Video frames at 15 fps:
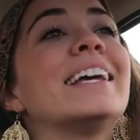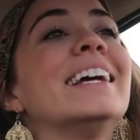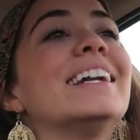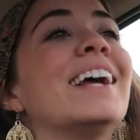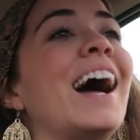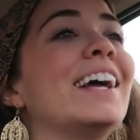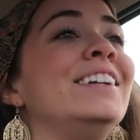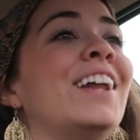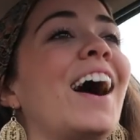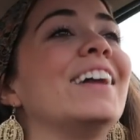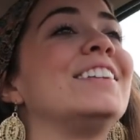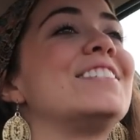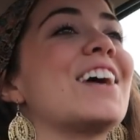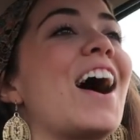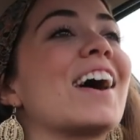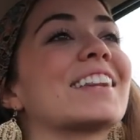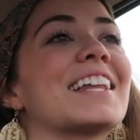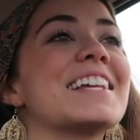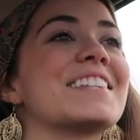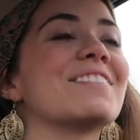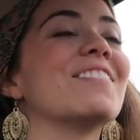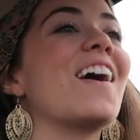looking like that dog
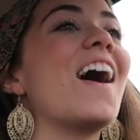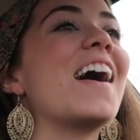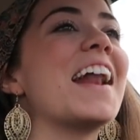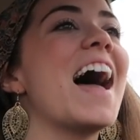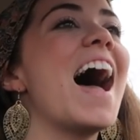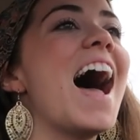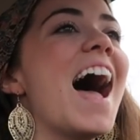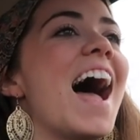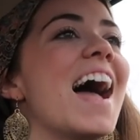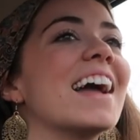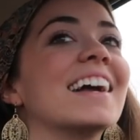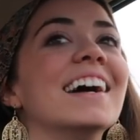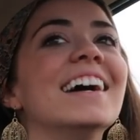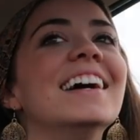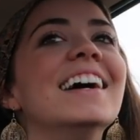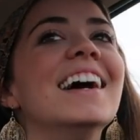this morning.